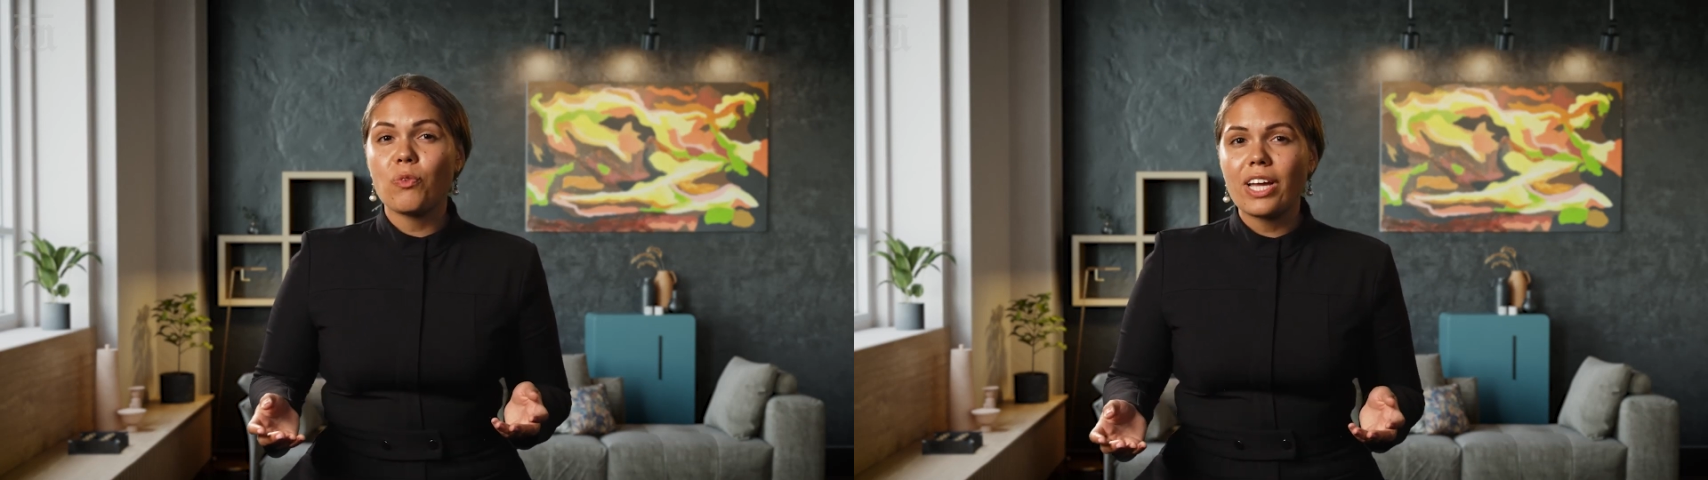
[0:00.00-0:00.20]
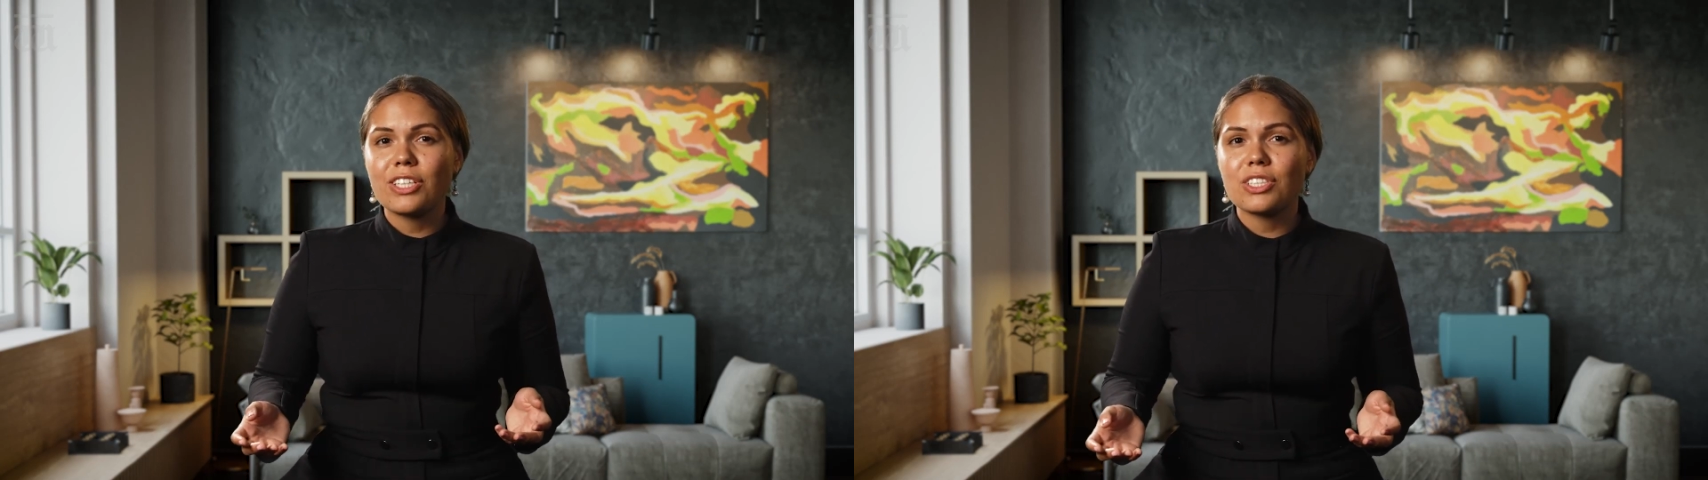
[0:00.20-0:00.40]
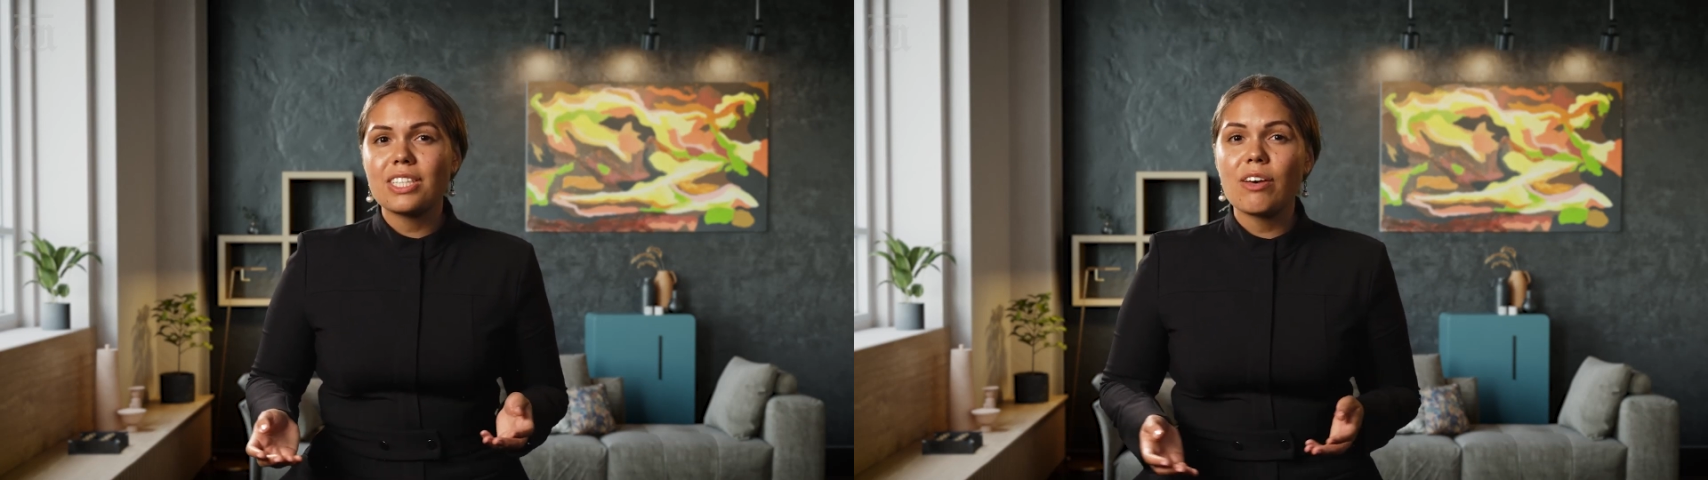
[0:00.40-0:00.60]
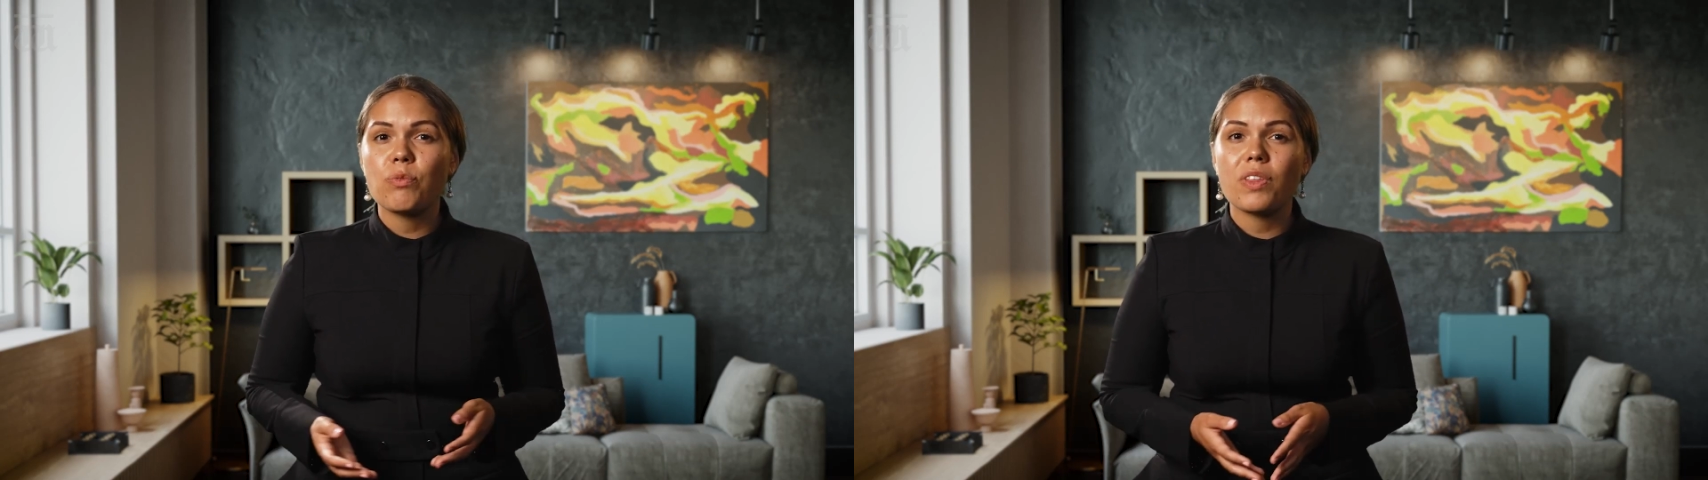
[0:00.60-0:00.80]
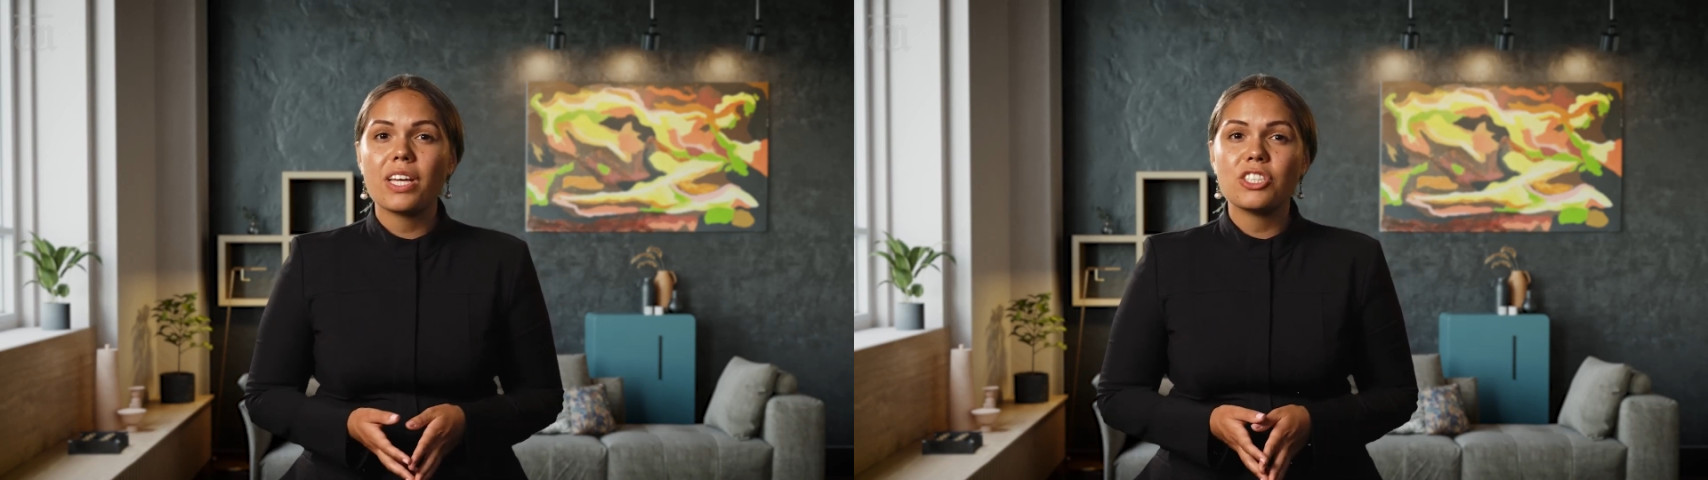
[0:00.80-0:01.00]
rangers have
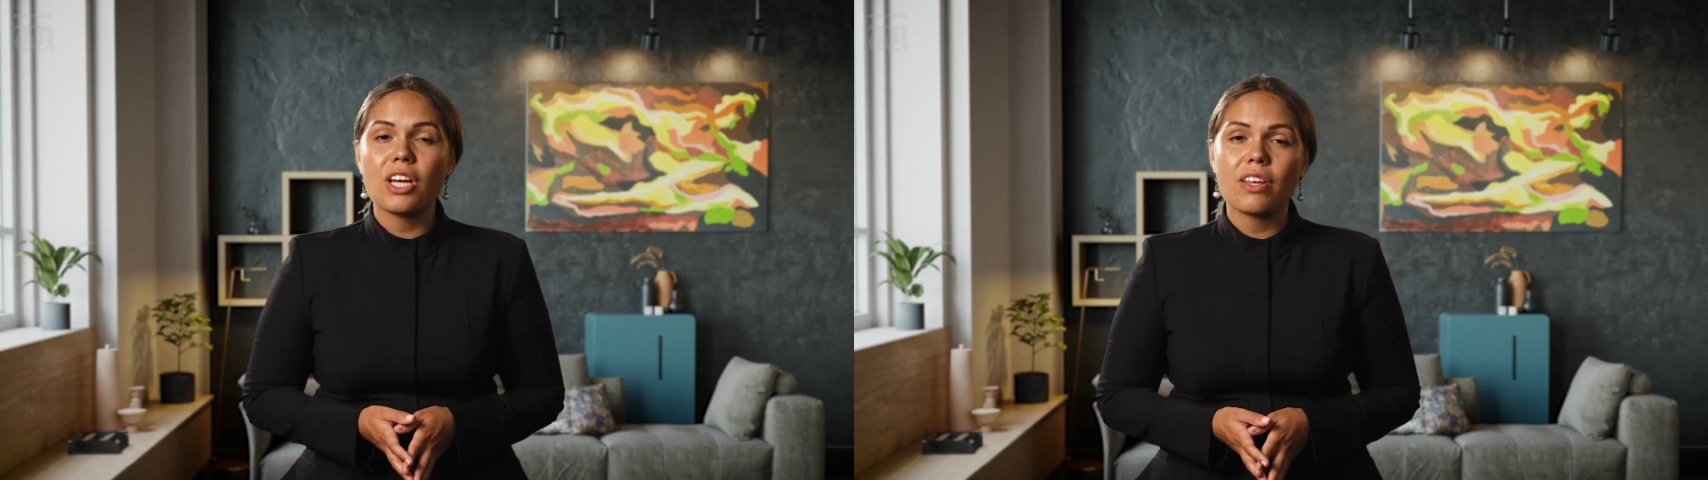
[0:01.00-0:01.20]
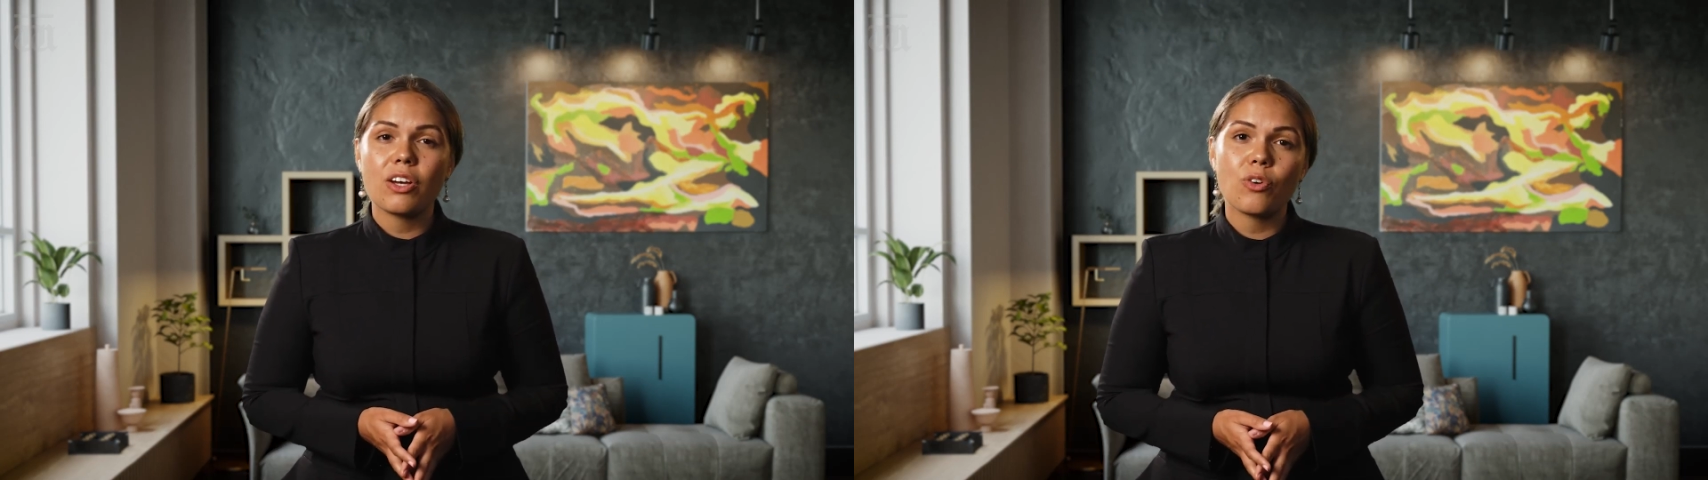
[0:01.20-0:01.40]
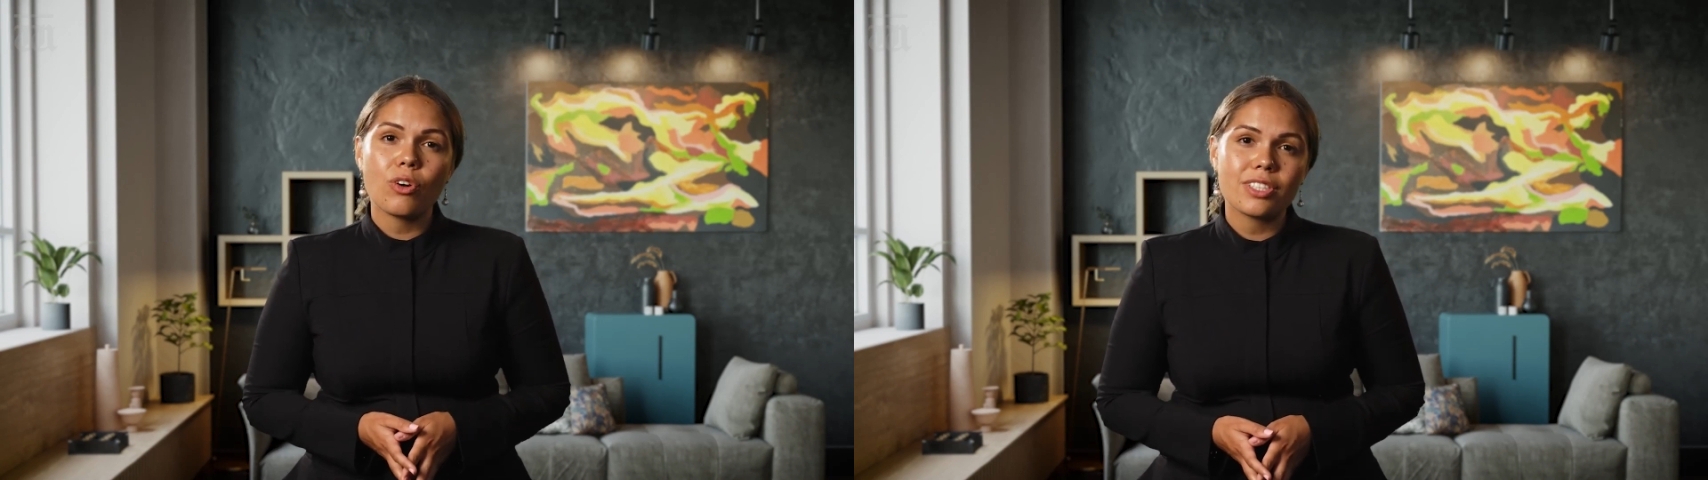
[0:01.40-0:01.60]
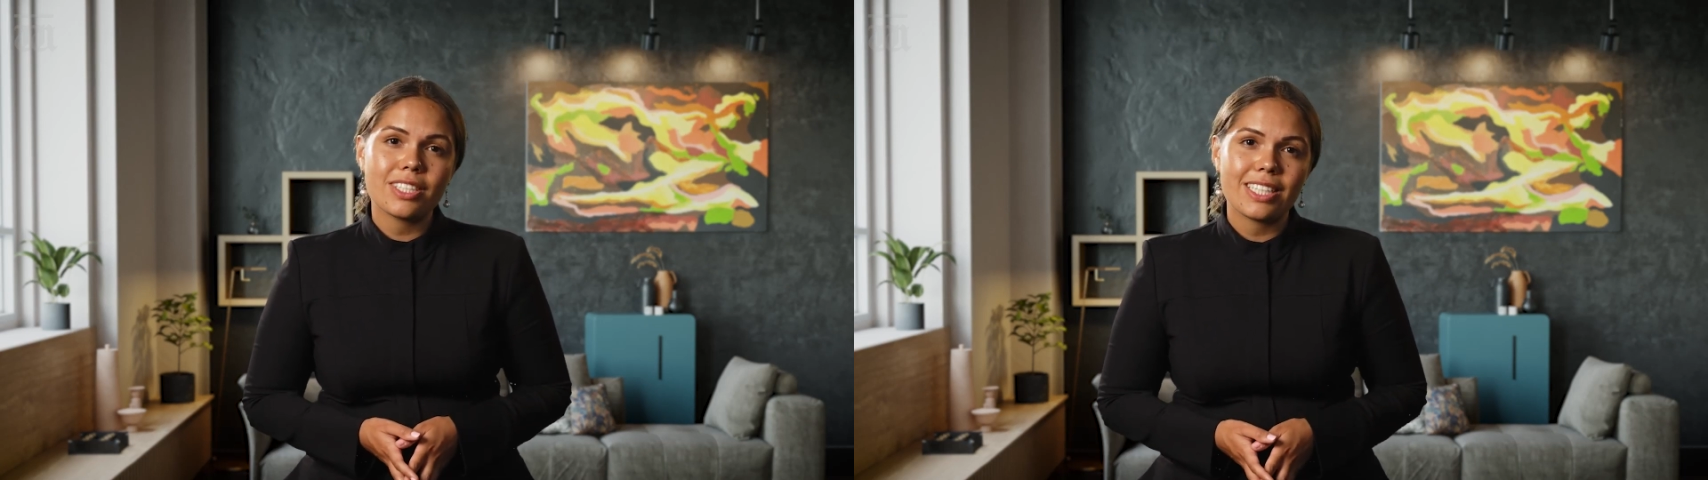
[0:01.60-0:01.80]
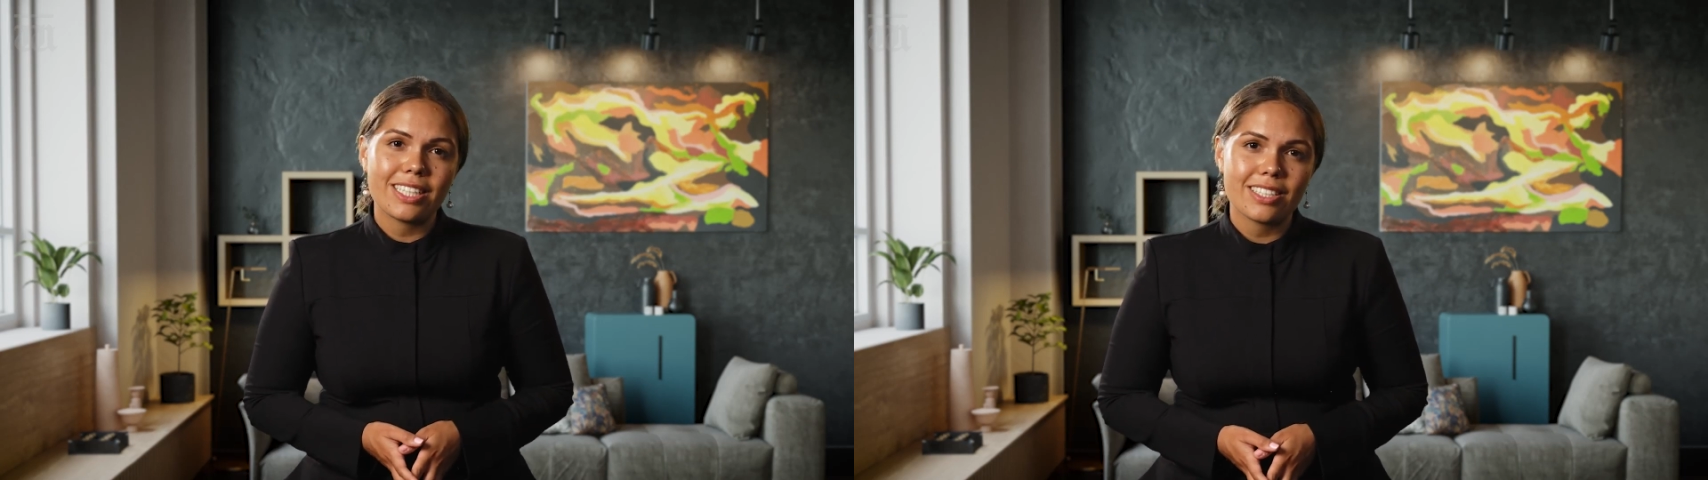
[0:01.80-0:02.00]
with each other across the
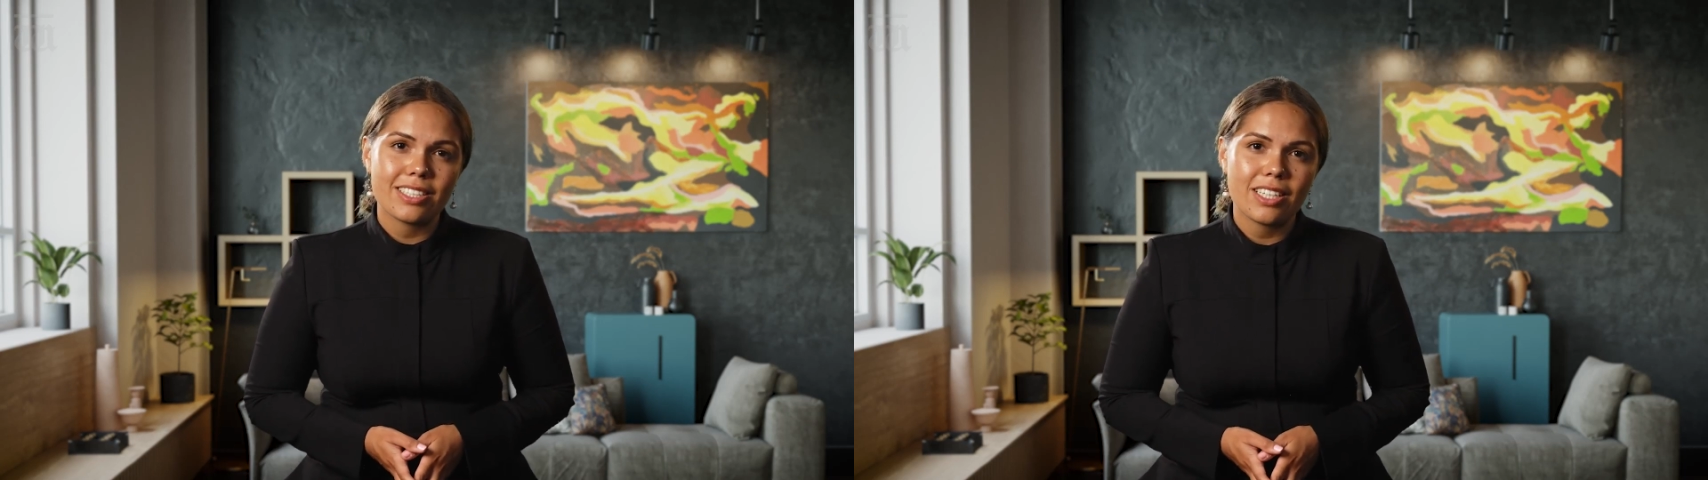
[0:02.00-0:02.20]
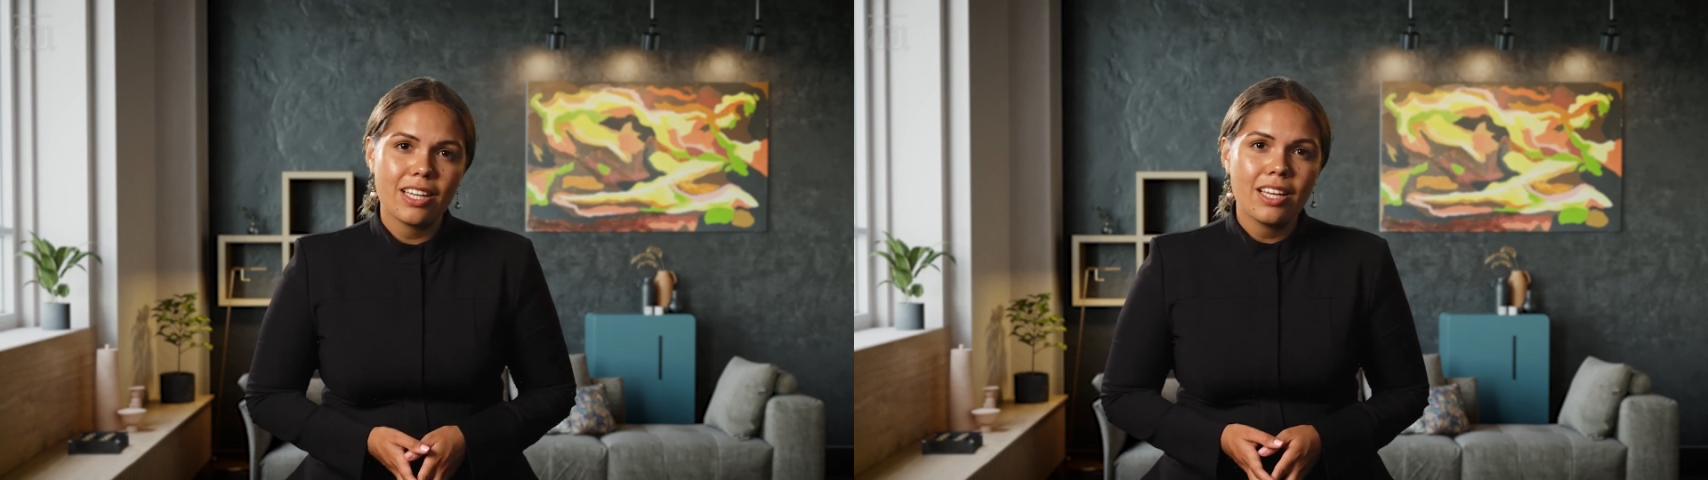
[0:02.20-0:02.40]
desert.